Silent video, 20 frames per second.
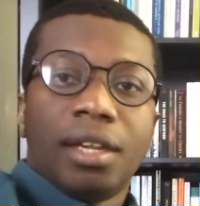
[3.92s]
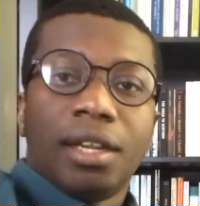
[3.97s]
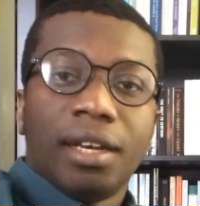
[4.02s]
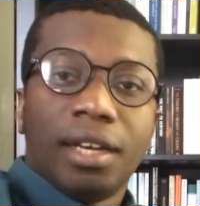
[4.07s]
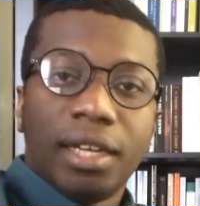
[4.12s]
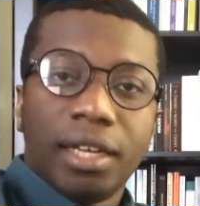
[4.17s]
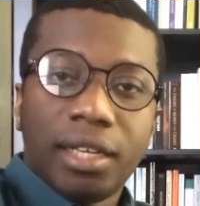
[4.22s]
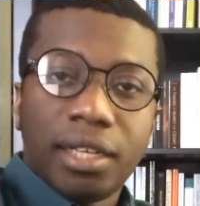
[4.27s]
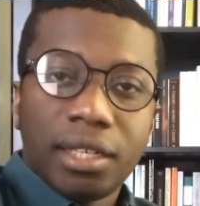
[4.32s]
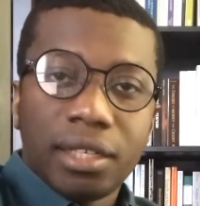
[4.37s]

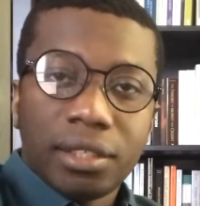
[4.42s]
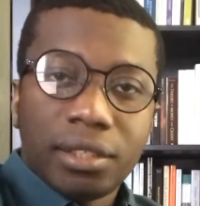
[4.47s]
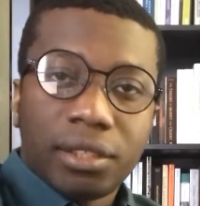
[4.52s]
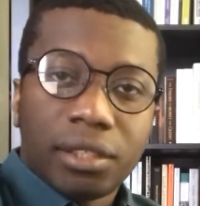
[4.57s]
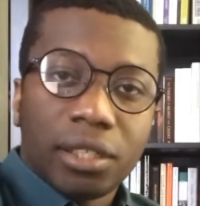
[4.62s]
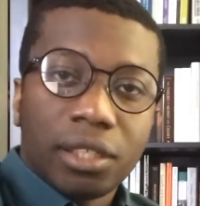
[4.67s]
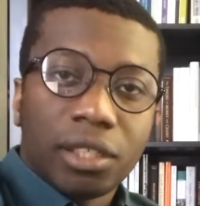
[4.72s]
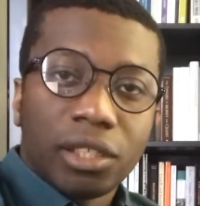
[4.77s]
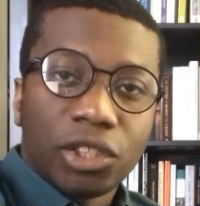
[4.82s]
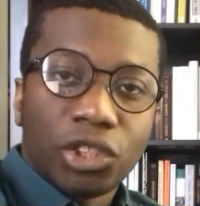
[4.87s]

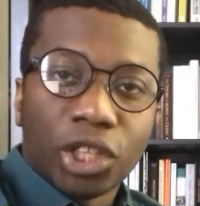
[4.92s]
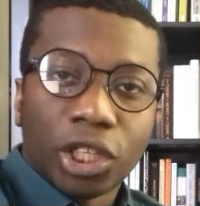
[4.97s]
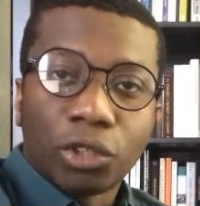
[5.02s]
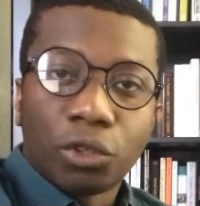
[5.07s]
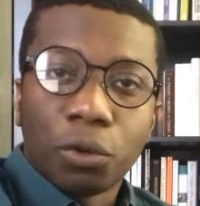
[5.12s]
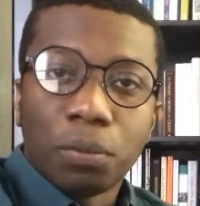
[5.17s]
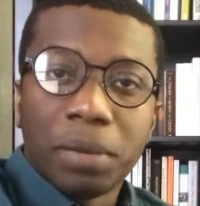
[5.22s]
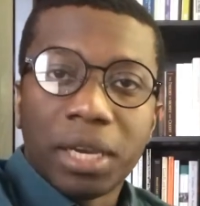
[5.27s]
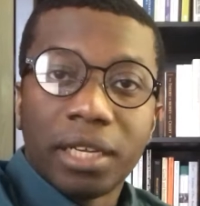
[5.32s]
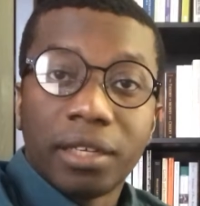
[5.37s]
Ladies,
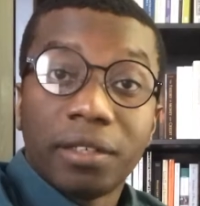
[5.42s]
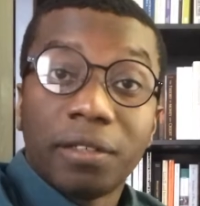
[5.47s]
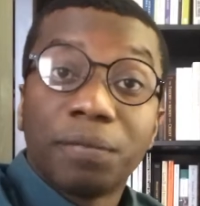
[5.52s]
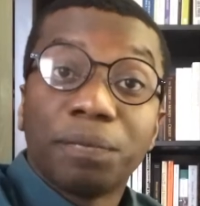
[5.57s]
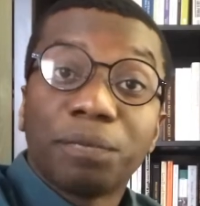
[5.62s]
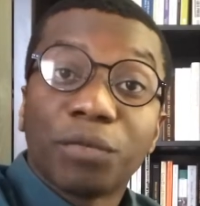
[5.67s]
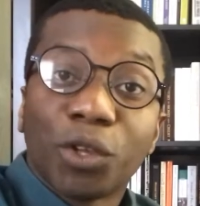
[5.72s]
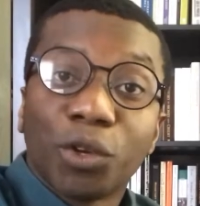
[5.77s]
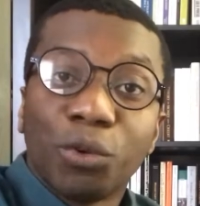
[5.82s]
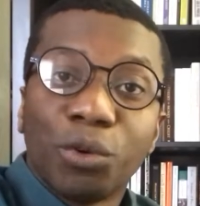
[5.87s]
gentlemen,
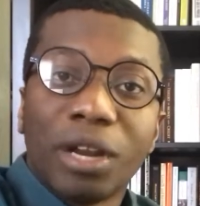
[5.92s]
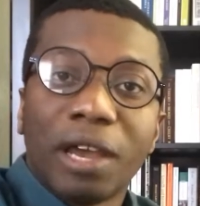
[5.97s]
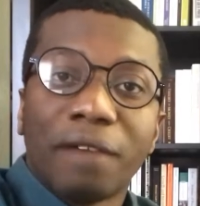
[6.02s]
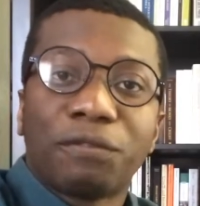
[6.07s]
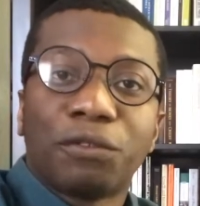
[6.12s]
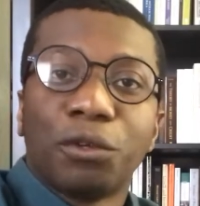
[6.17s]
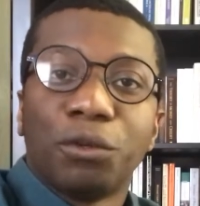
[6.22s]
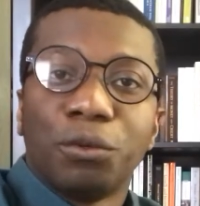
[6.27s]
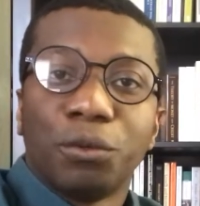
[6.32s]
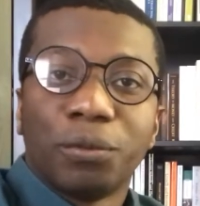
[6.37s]
good
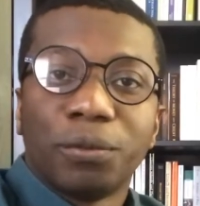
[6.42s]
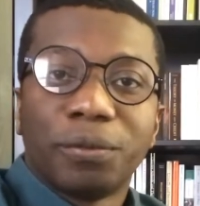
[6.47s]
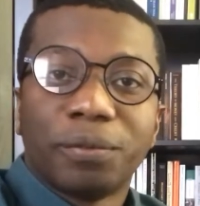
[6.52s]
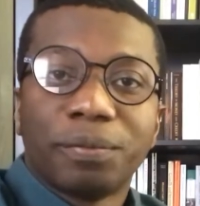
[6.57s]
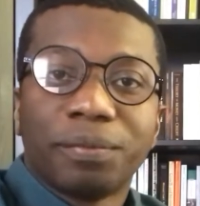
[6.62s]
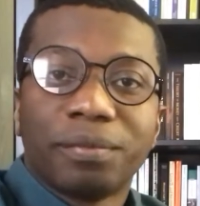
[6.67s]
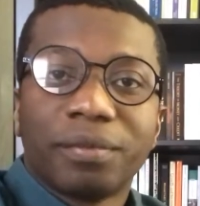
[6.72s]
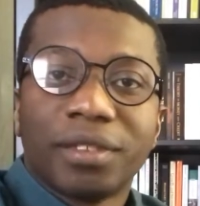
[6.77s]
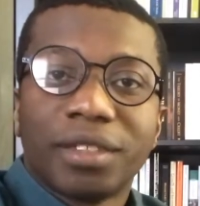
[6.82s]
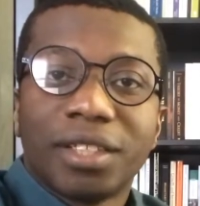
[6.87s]
afternoon.
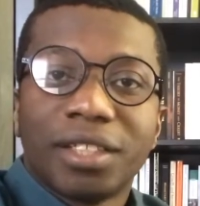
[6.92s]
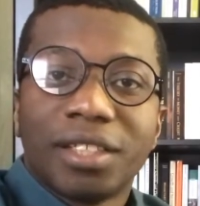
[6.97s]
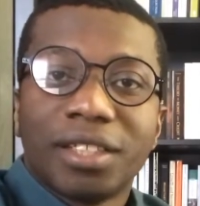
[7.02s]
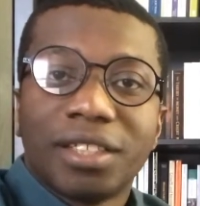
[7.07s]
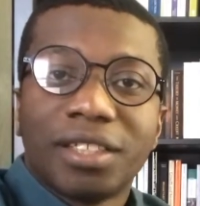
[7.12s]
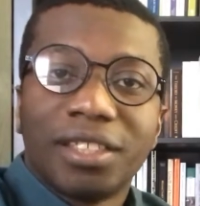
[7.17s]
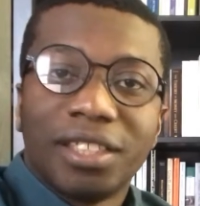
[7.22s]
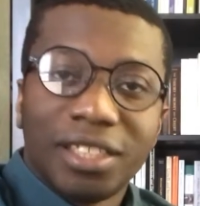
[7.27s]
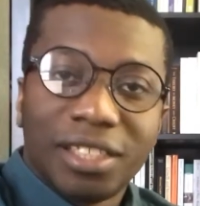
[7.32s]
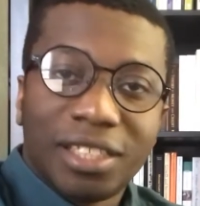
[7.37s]

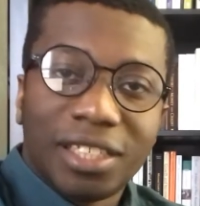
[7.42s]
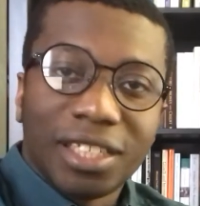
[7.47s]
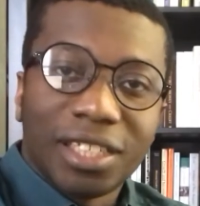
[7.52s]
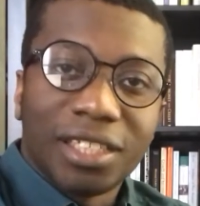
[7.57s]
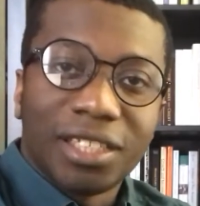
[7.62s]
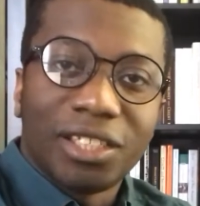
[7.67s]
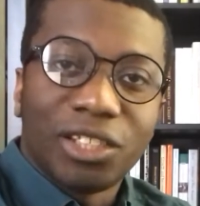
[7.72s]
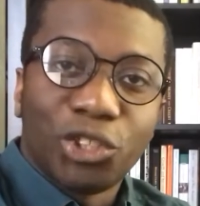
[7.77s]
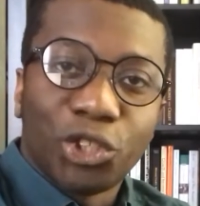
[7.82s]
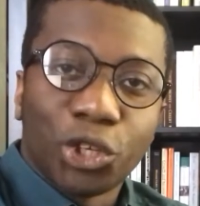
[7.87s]
This
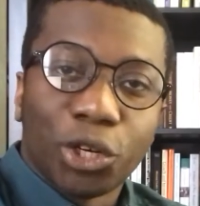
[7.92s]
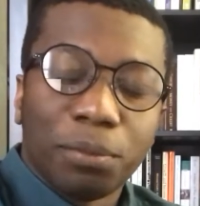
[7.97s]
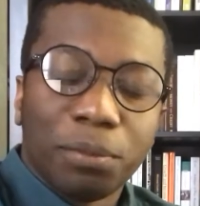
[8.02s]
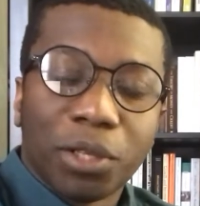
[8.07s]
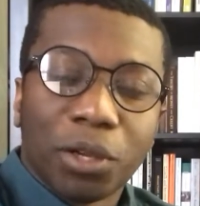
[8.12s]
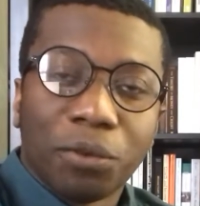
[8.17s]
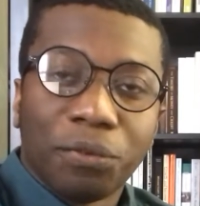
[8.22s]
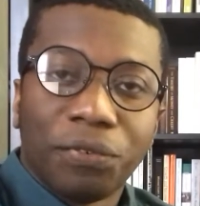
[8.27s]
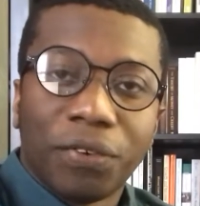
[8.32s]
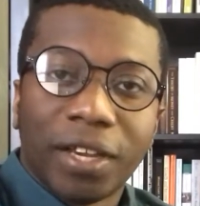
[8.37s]
is
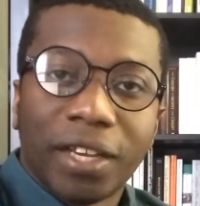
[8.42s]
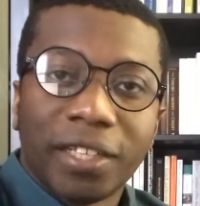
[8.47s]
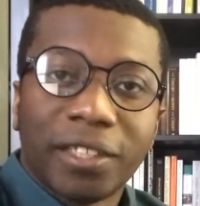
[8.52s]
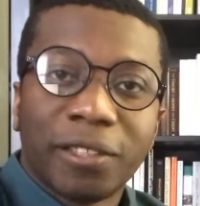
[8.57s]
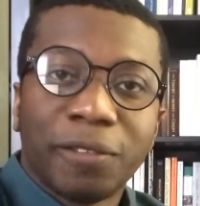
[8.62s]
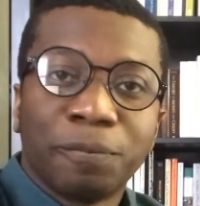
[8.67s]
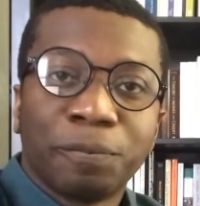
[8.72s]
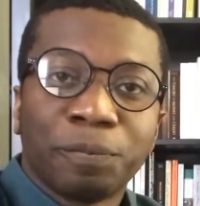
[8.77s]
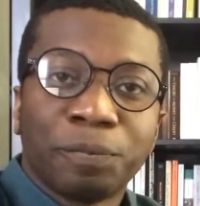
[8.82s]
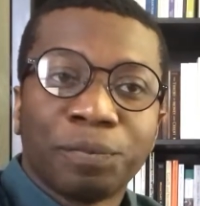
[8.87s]
Germinal Van.